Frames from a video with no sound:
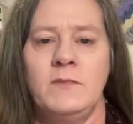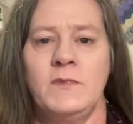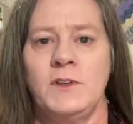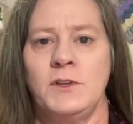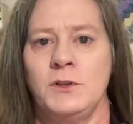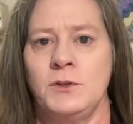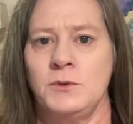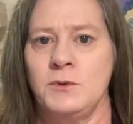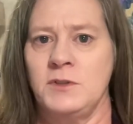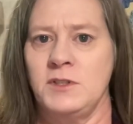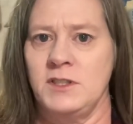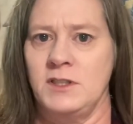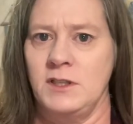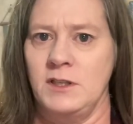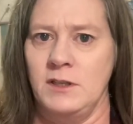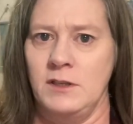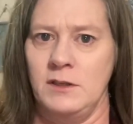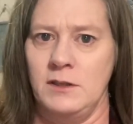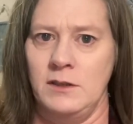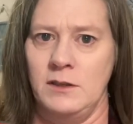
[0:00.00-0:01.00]

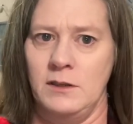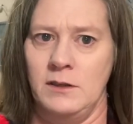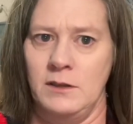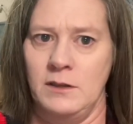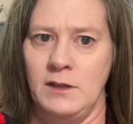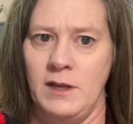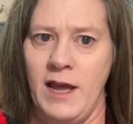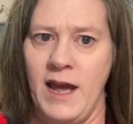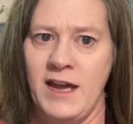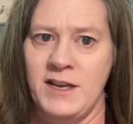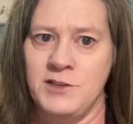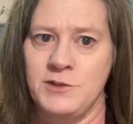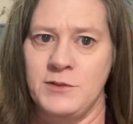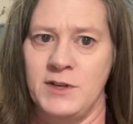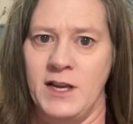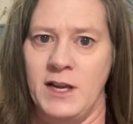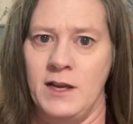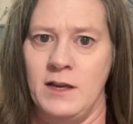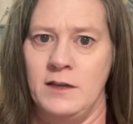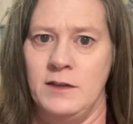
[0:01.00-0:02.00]
using Hat
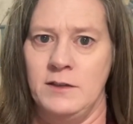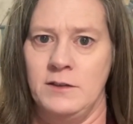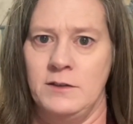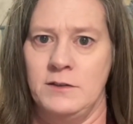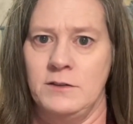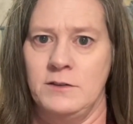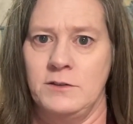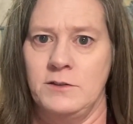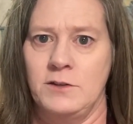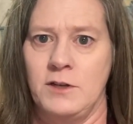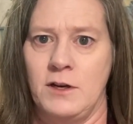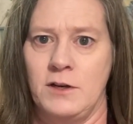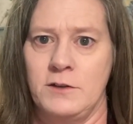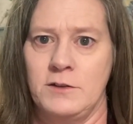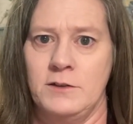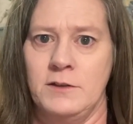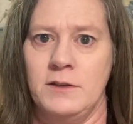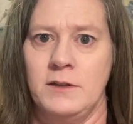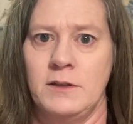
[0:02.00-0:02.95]
Trick yarn.